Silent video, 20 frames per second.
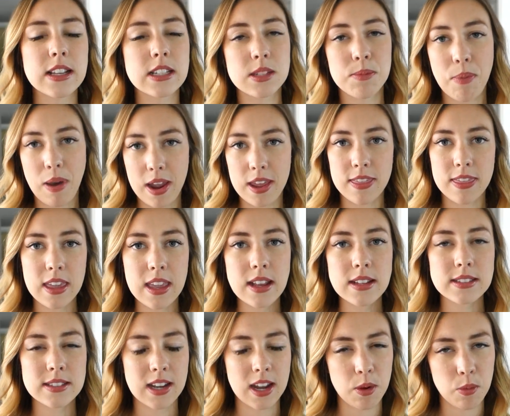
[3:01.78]
things to buy
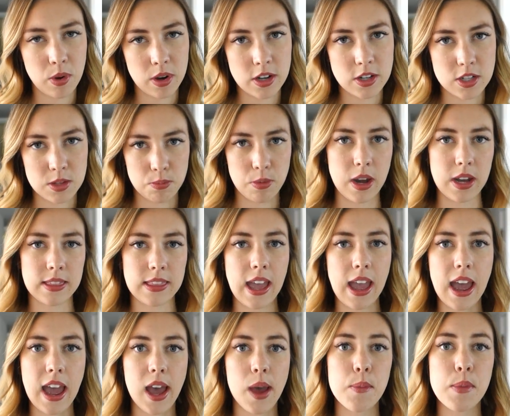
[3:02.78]
things and I wanted to break
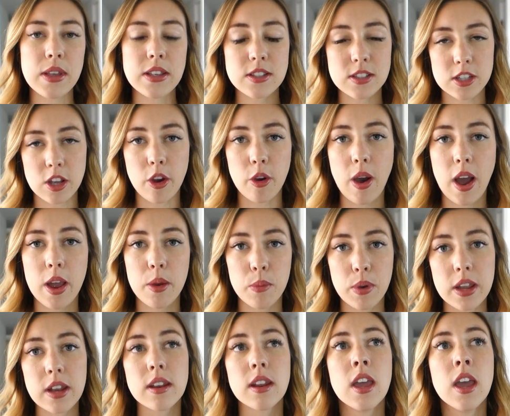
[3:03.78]
that habit. So I
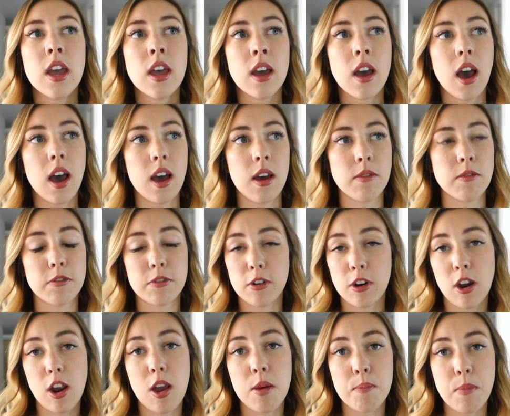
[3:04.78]
went um,
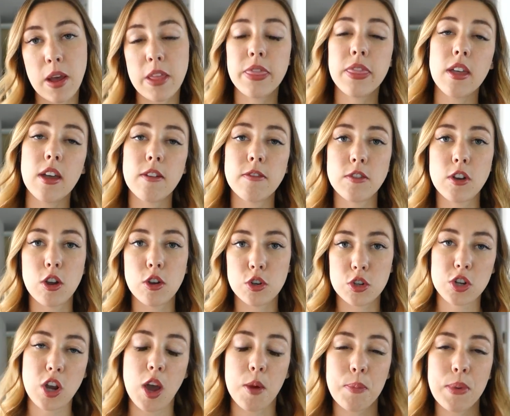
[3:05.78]
for a month of no
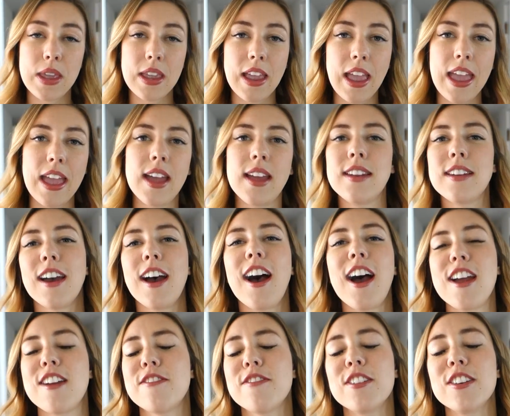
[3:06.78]
shopping and
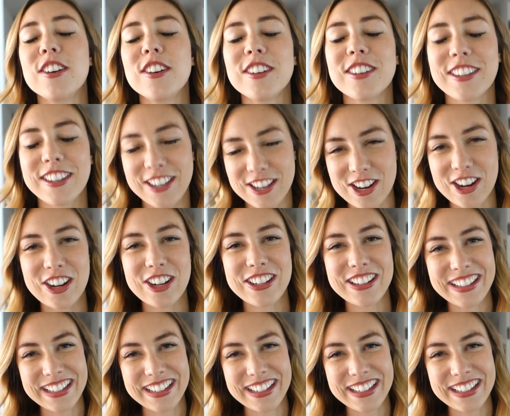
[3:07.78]
I feel cured.